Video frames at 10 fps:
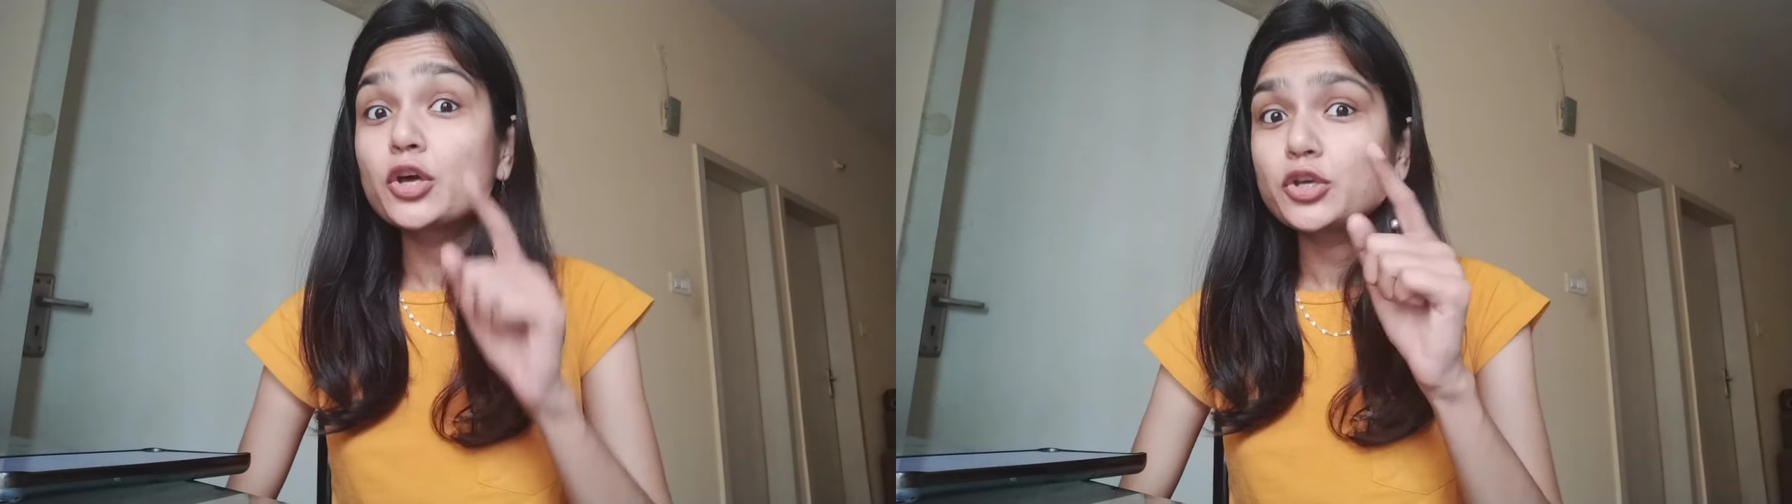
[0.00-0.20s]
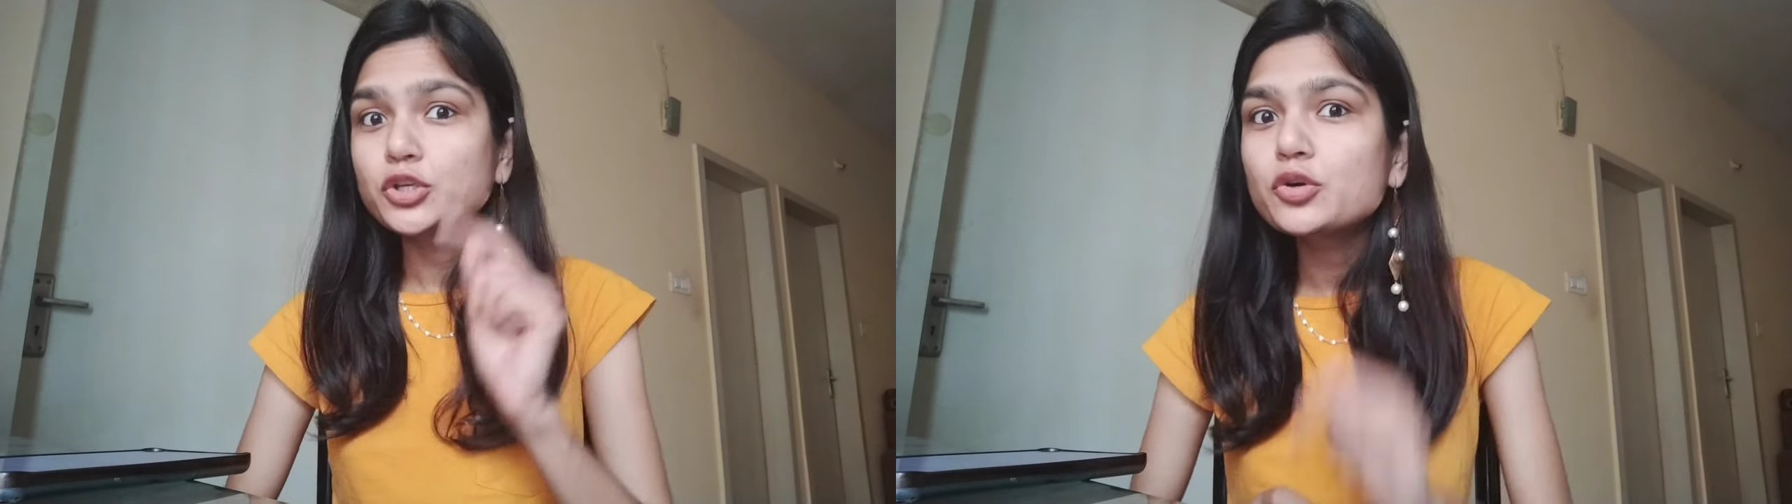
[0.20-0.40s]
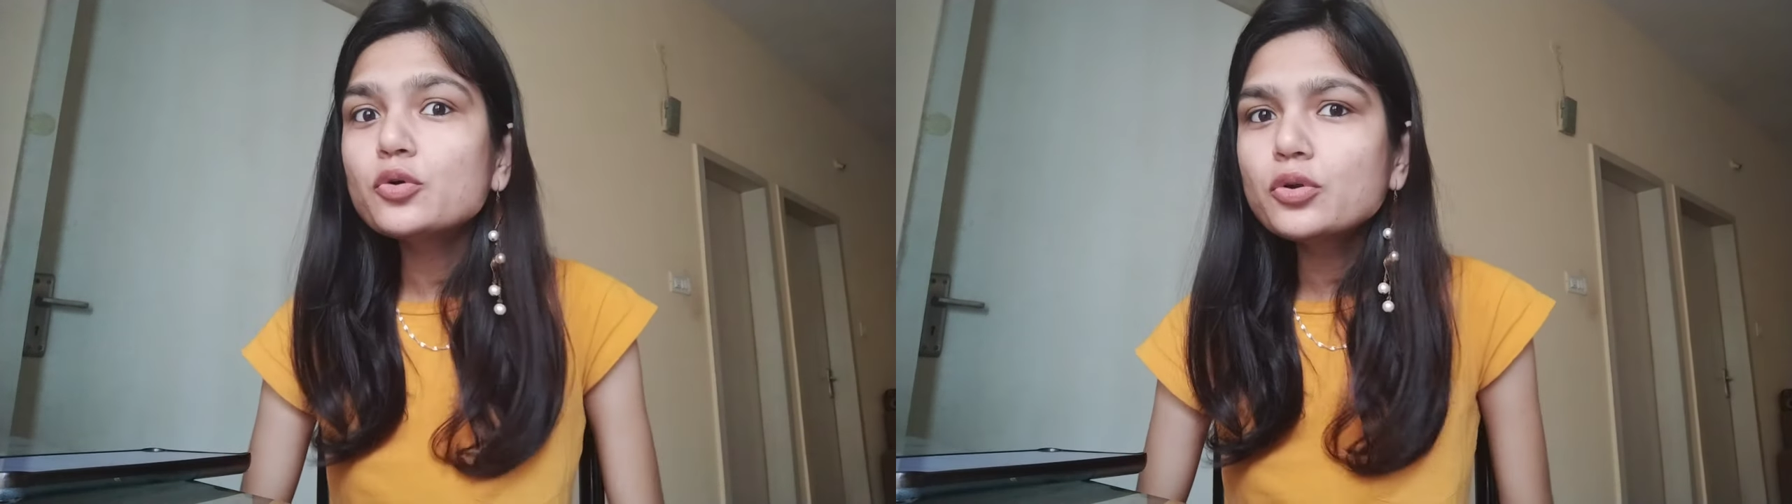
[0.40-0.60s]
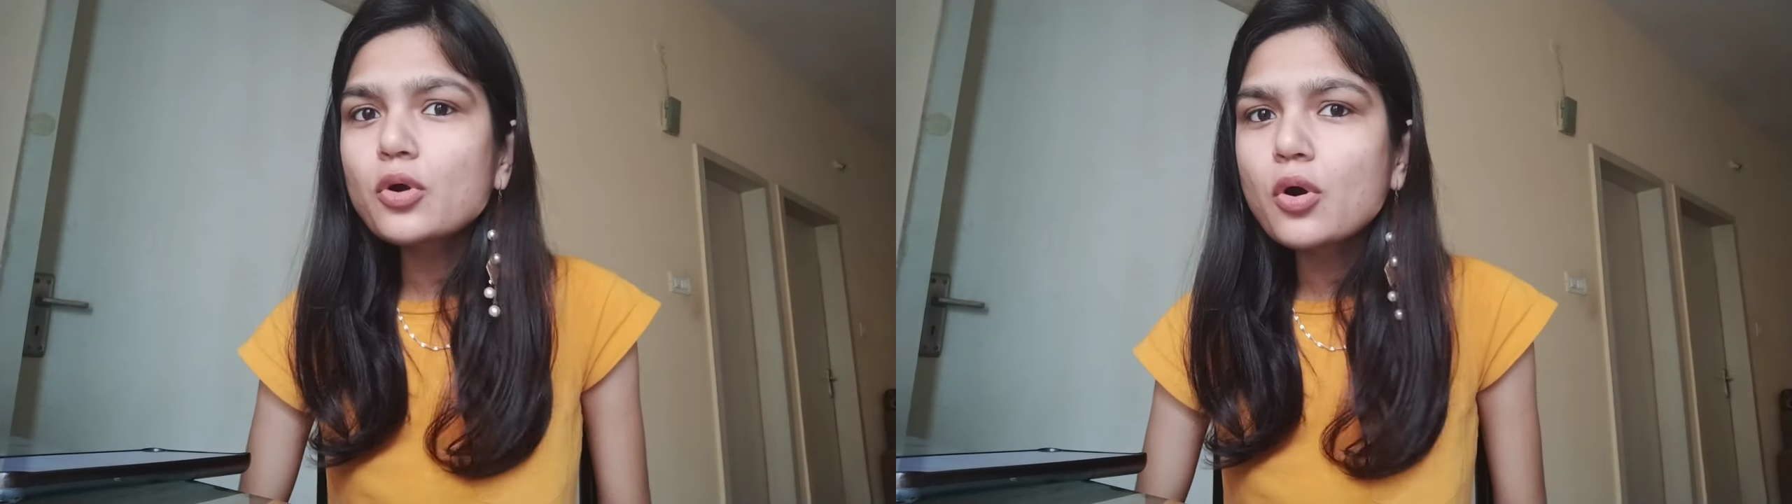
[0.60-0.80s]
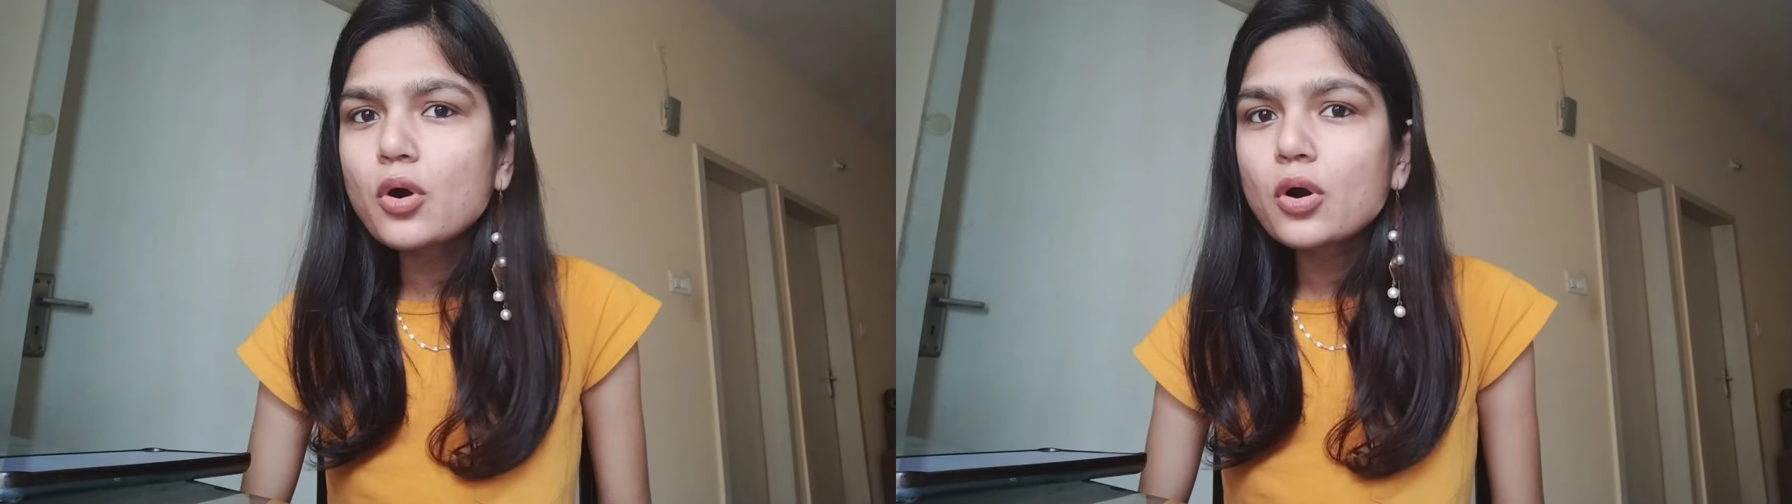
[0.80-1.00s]
You
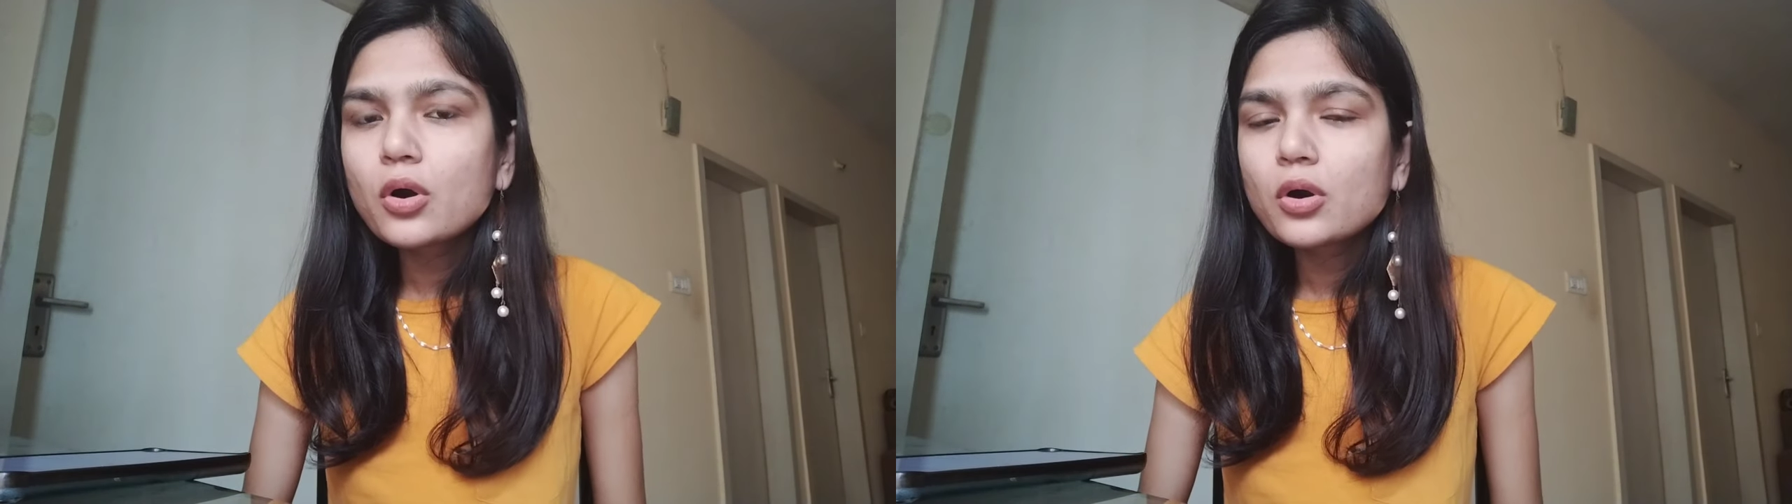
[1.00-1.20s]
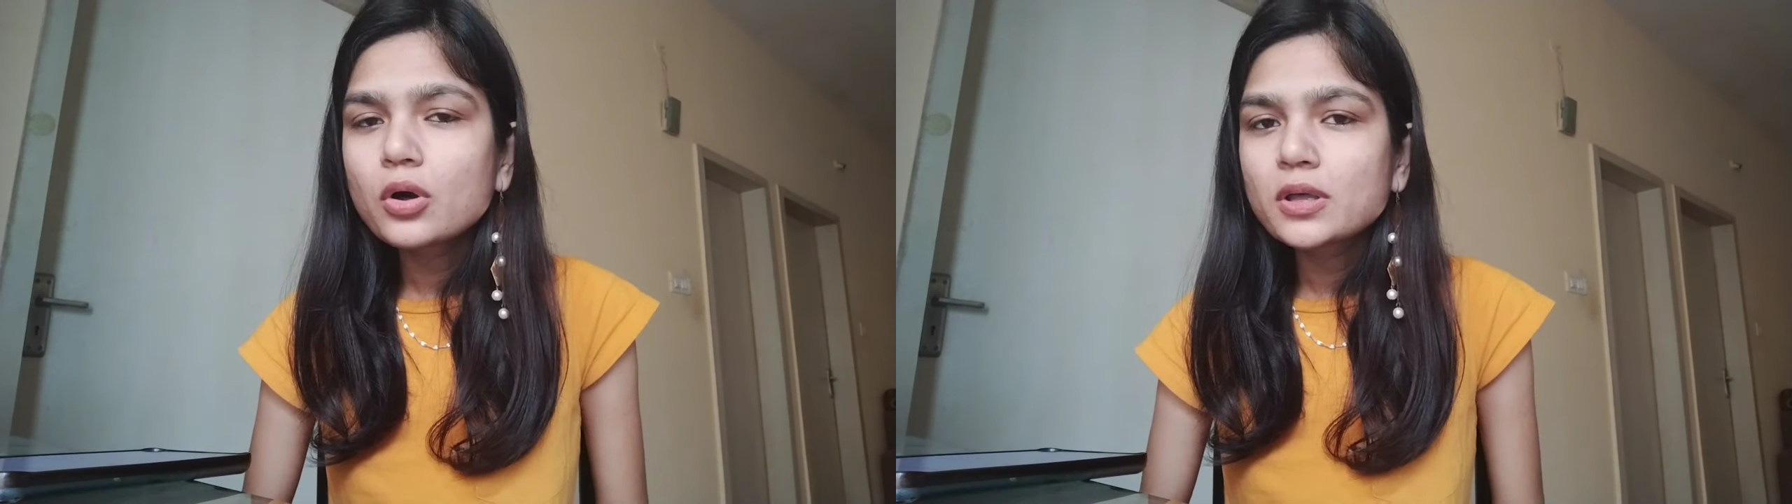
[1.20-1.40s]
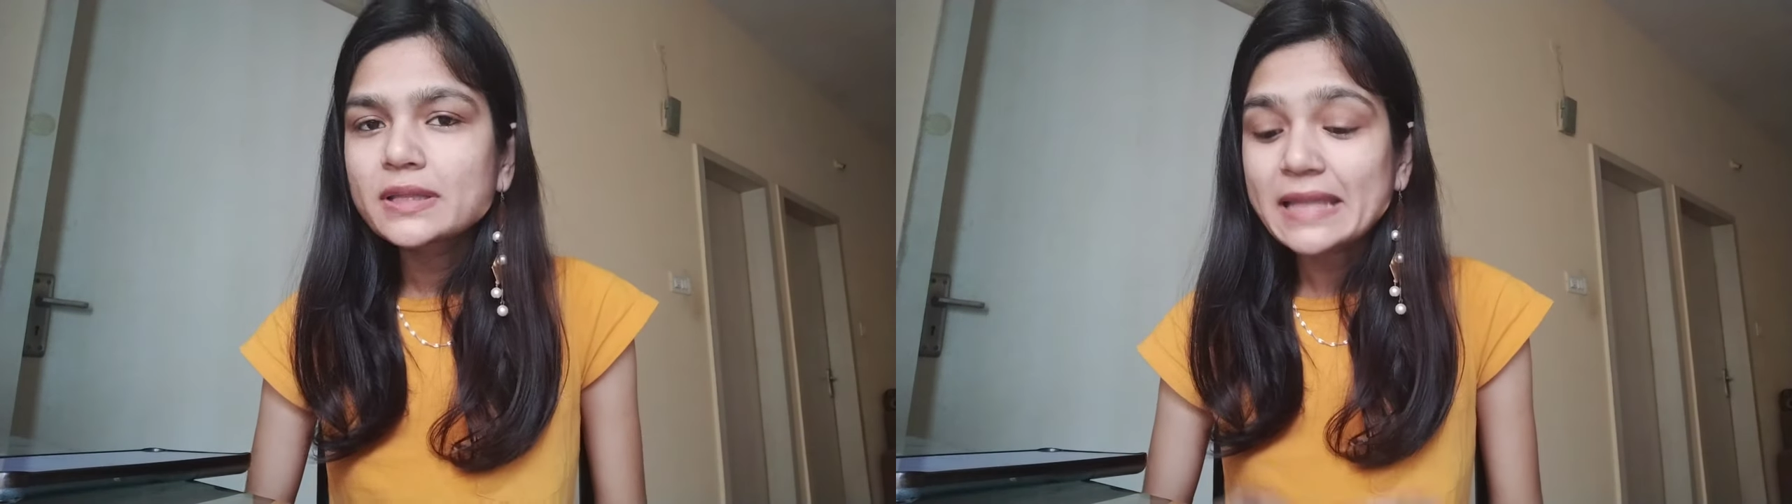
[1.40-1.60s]
know